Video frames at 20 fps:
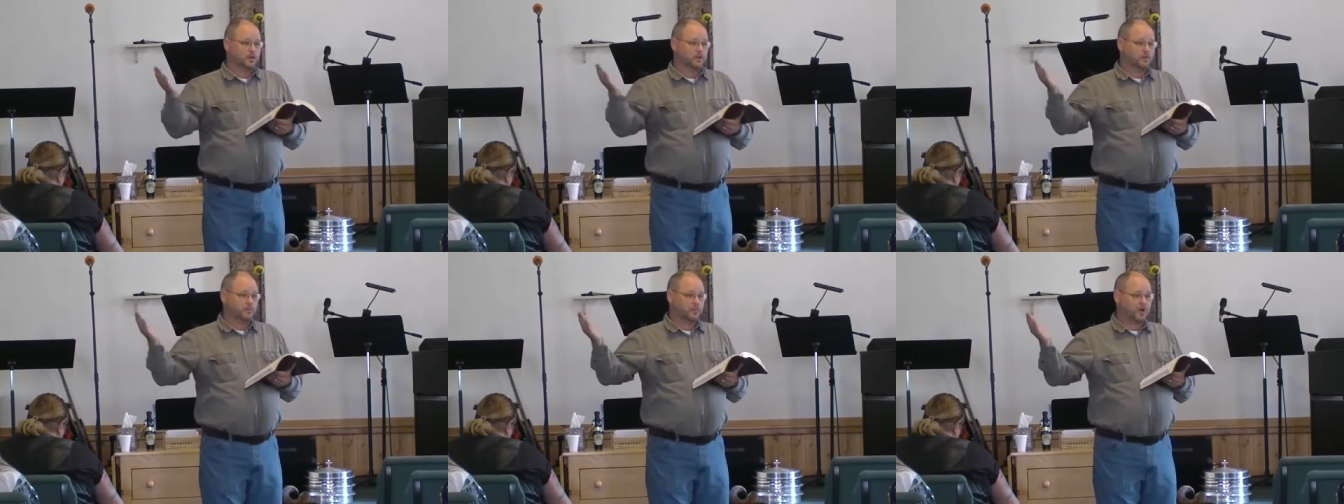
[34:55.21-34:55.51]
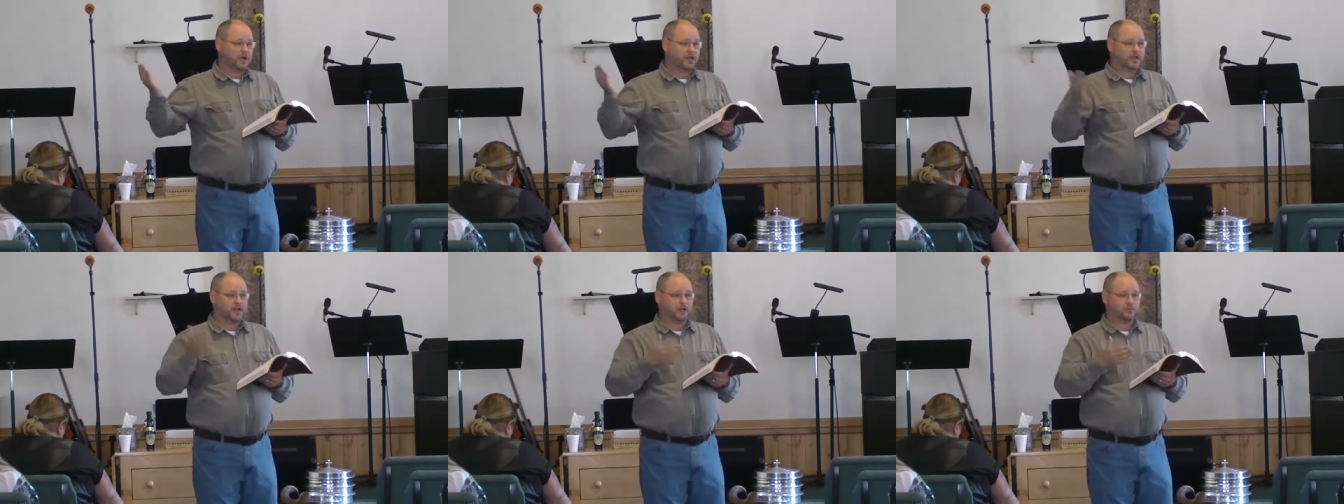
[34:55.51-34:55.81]
The
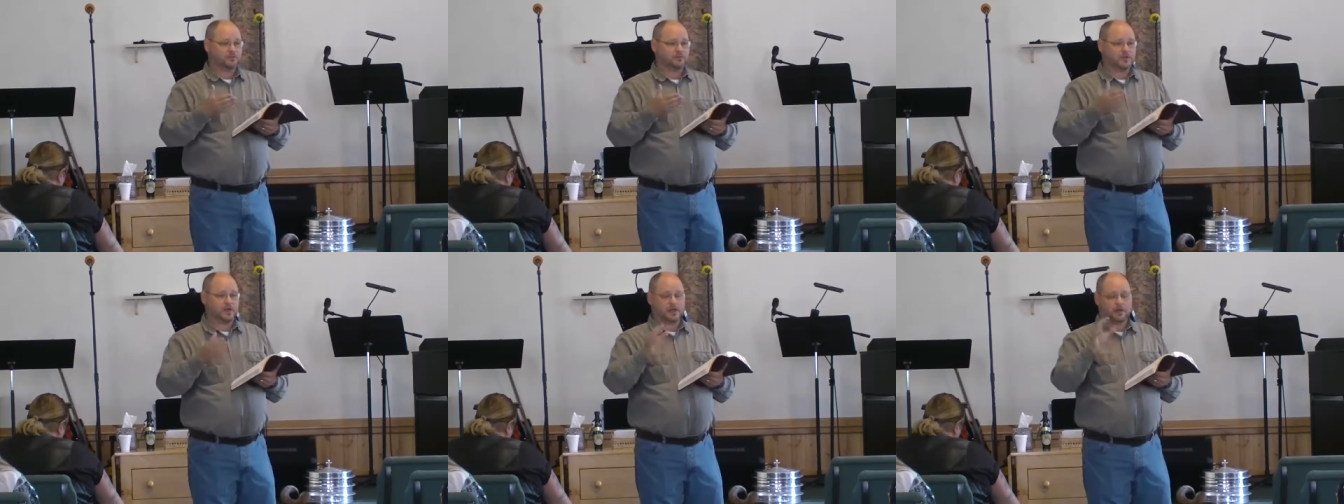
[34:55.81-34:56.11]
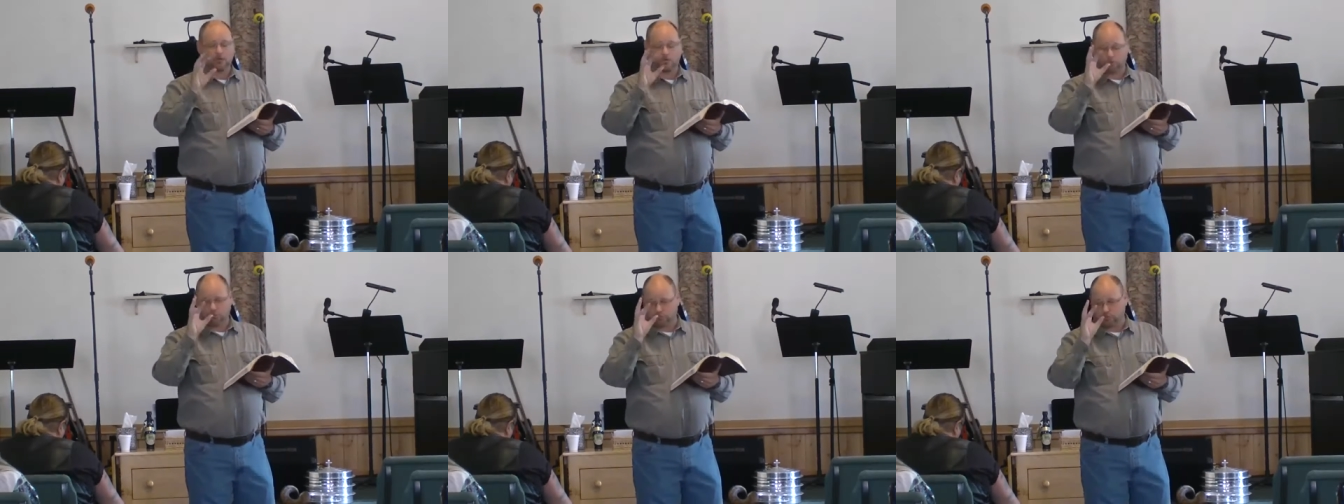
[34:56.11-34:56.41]
money comes
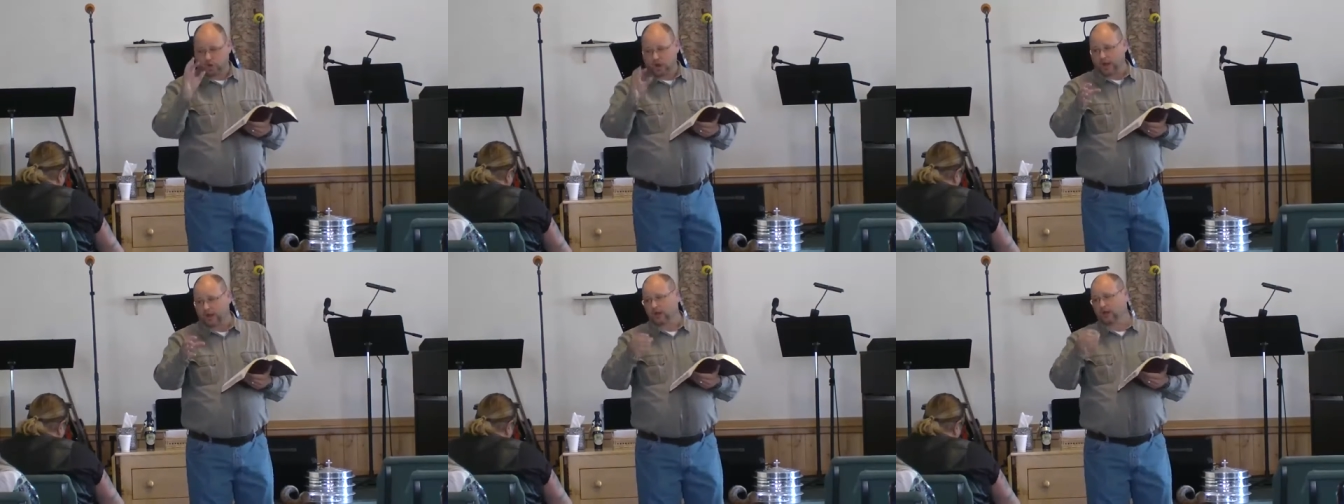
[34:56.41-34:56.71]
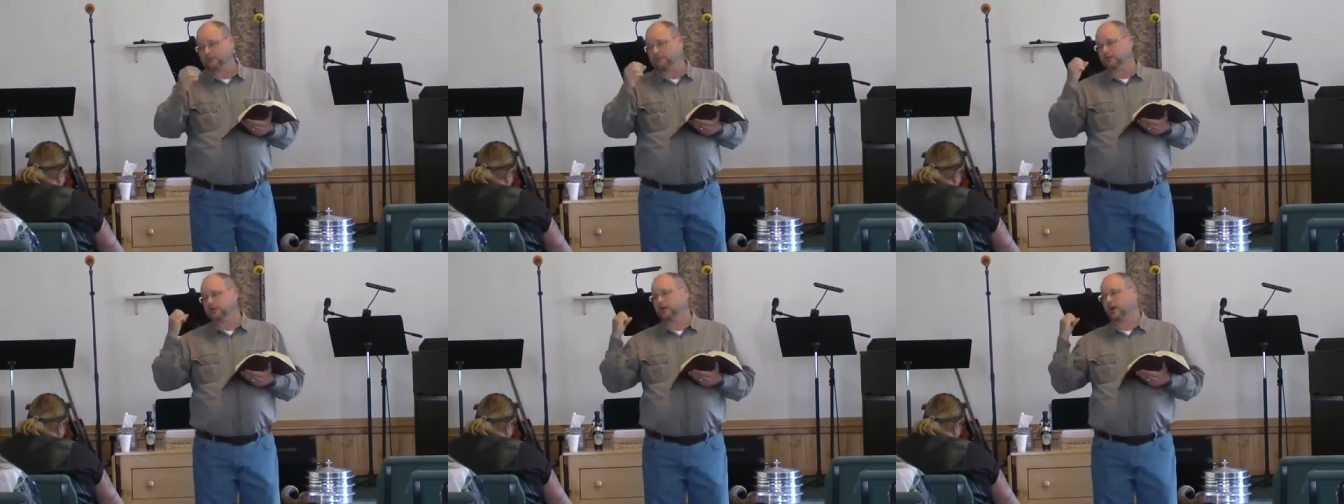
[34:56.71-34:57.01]
in right
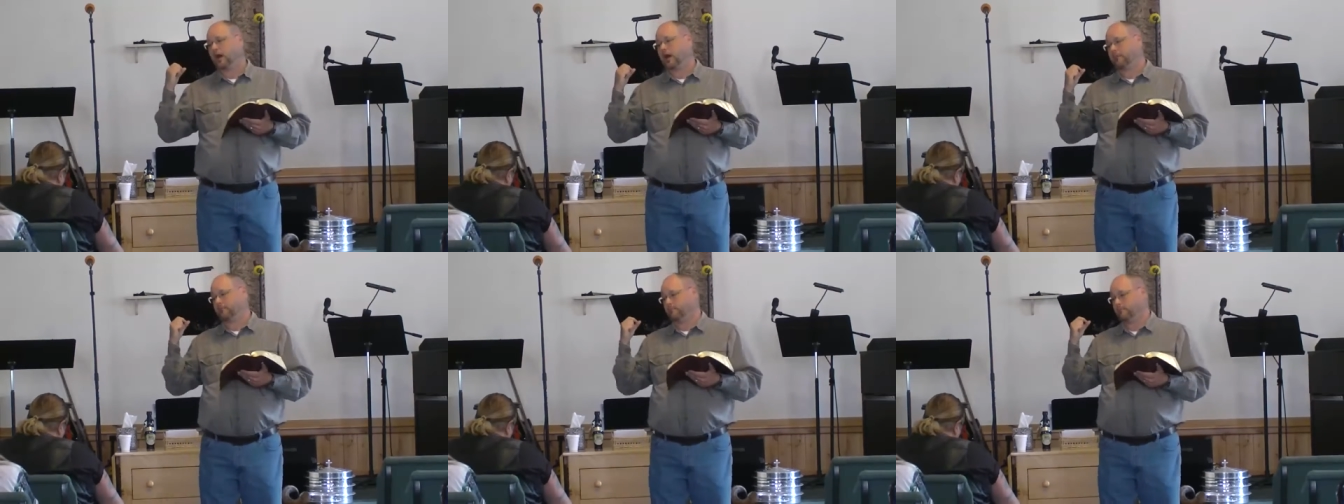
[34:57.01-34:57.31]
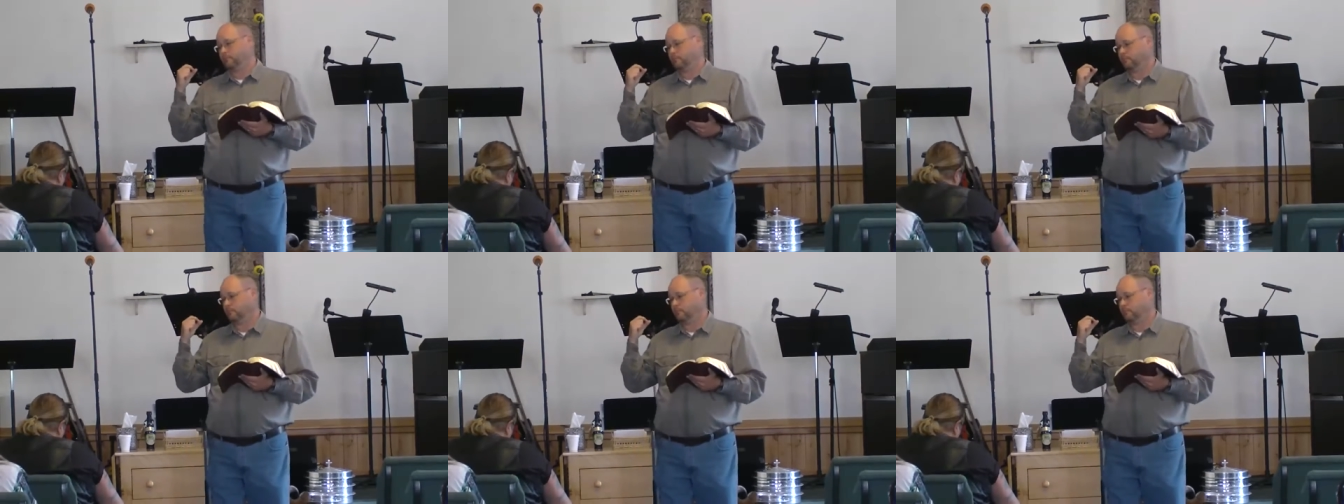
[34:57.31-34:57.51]
off the top.